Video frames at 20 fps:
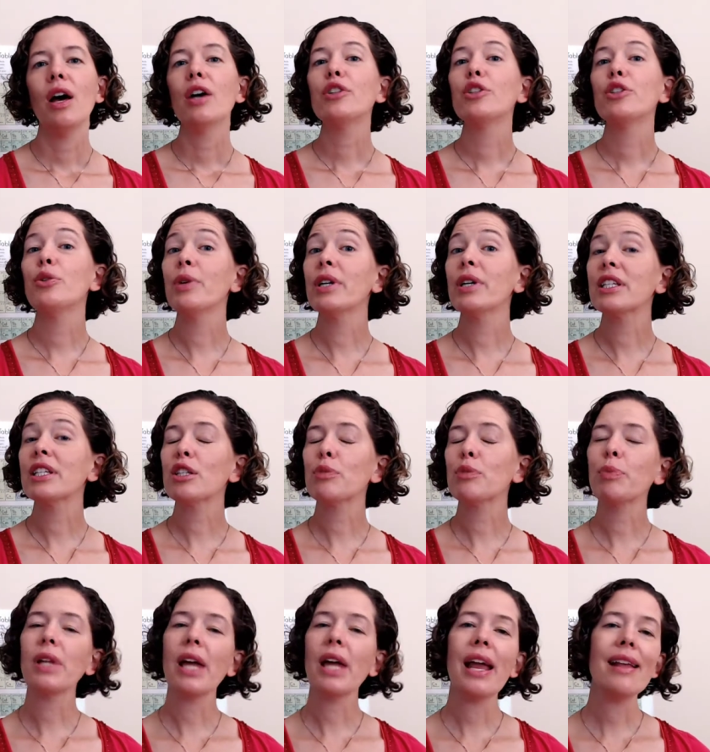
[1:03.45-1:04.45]
To
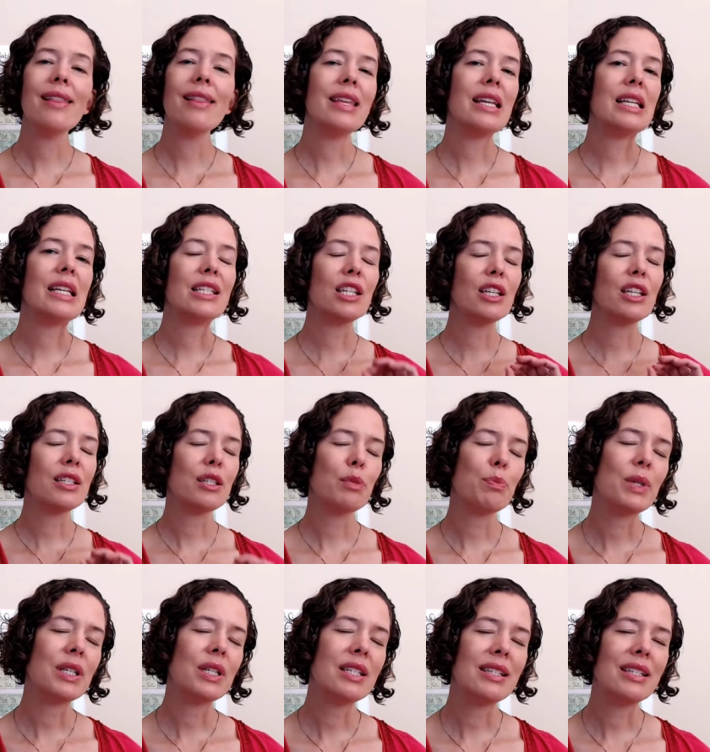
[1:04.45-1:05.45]
explain these
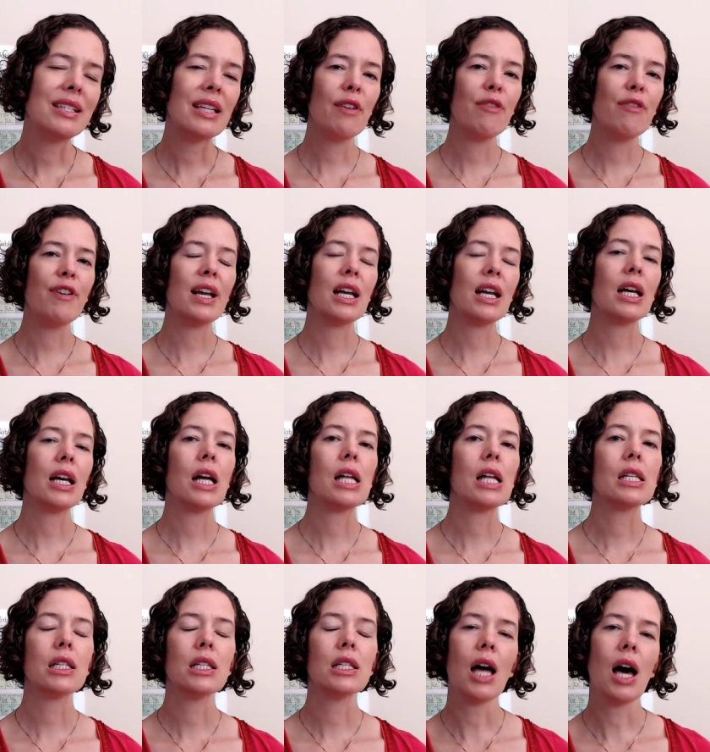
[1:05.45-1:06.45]
specific
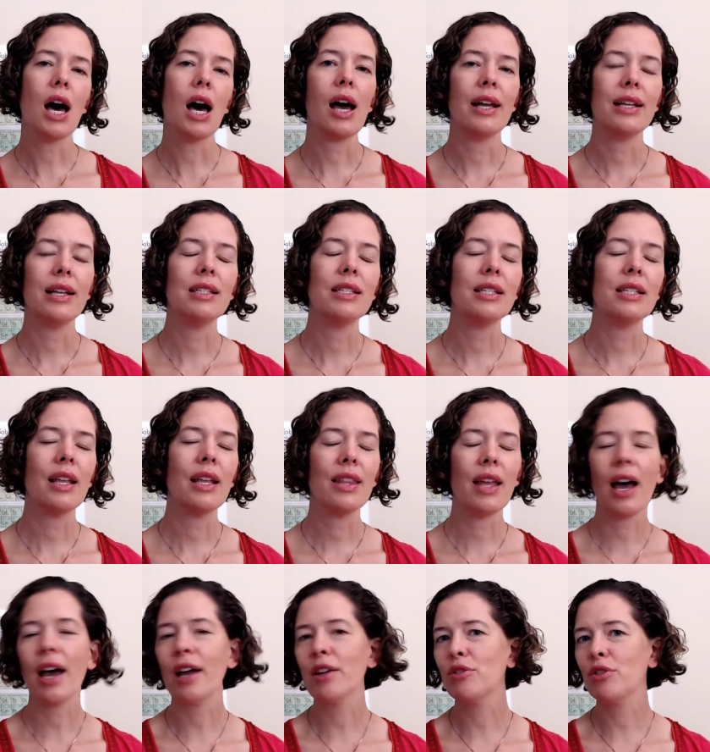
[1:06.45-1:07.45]
lines in the
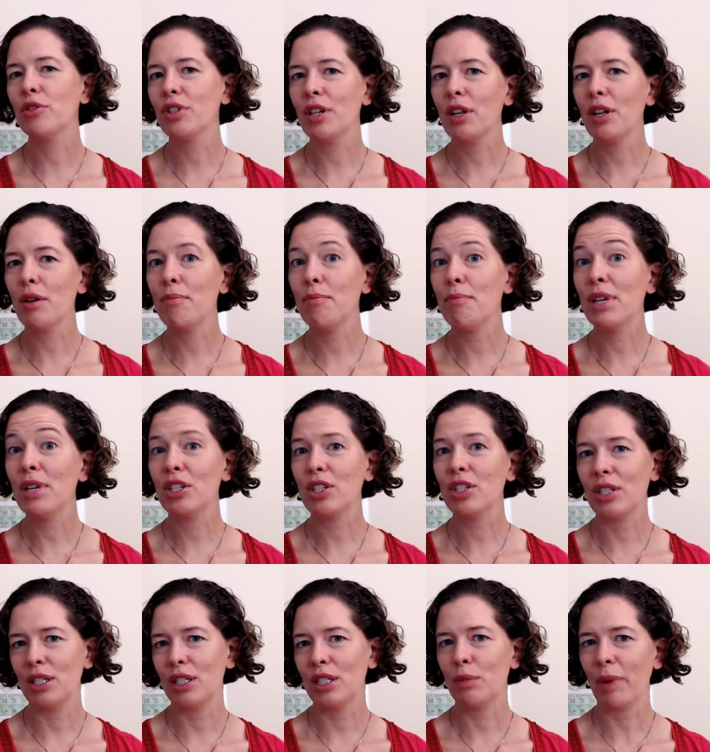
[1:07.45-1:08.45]
hydrogen
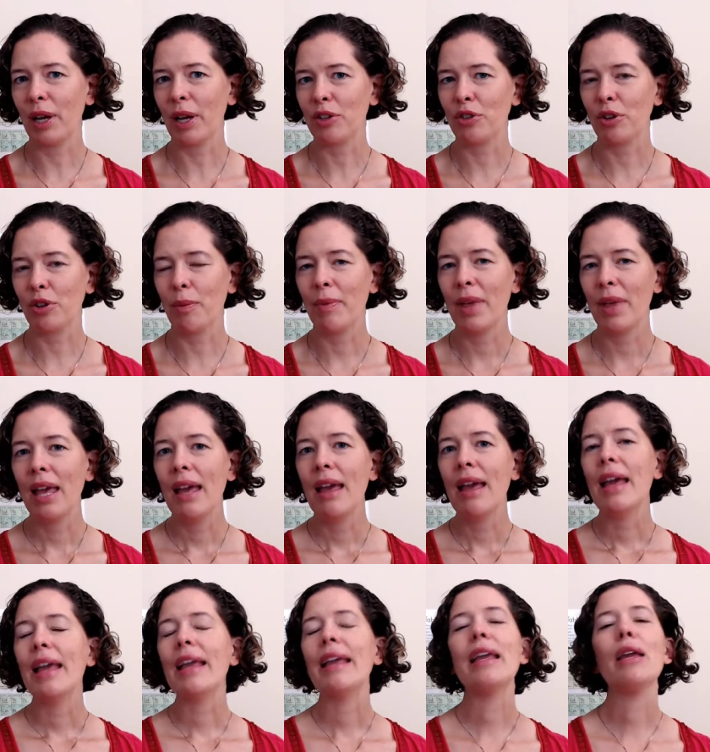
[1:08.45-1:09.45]
emission spectrum,
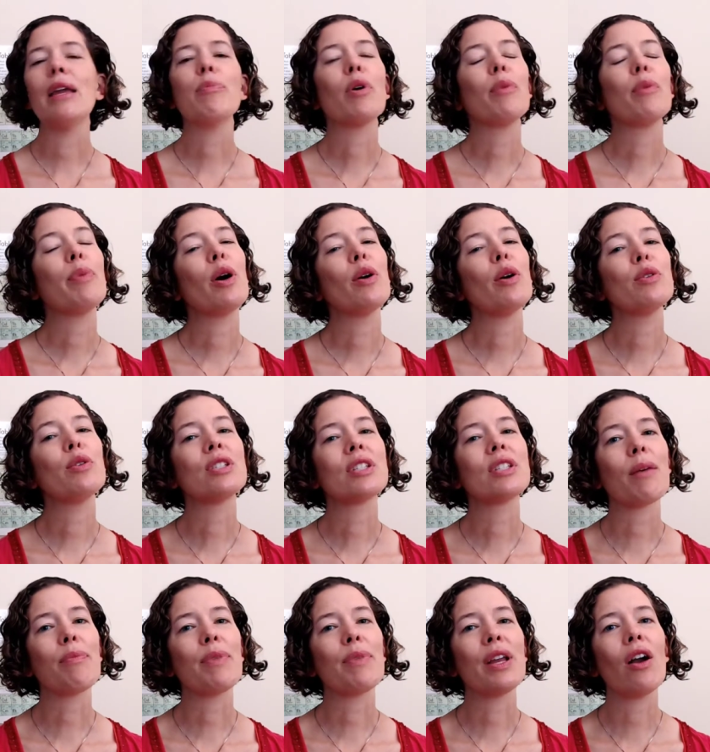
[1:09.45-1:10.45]
he proposed
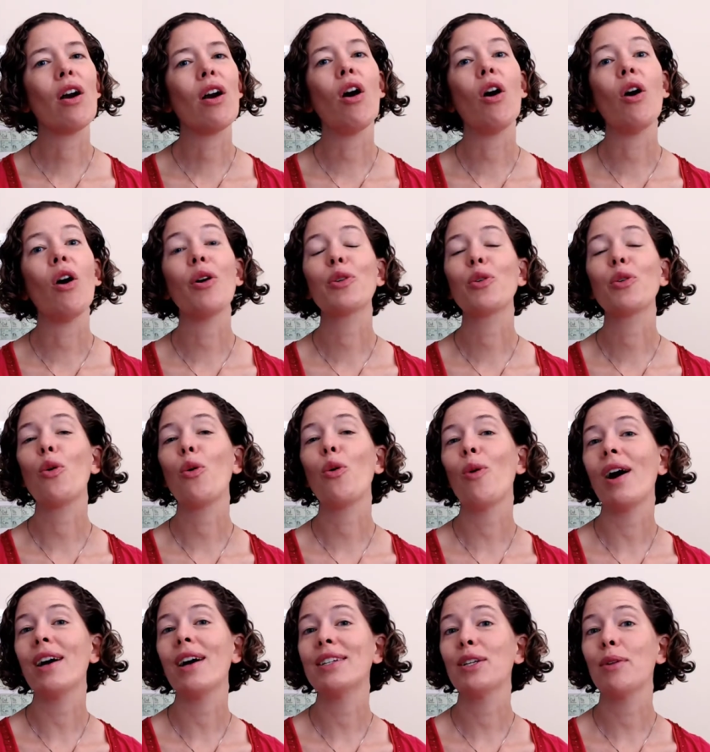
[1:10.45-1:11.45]
something called
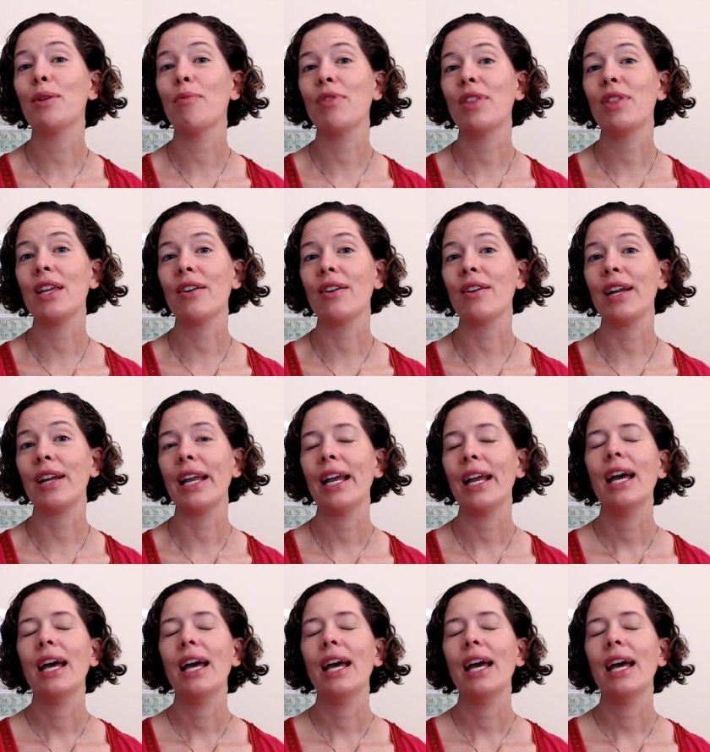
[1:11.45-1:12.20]
quantum theory.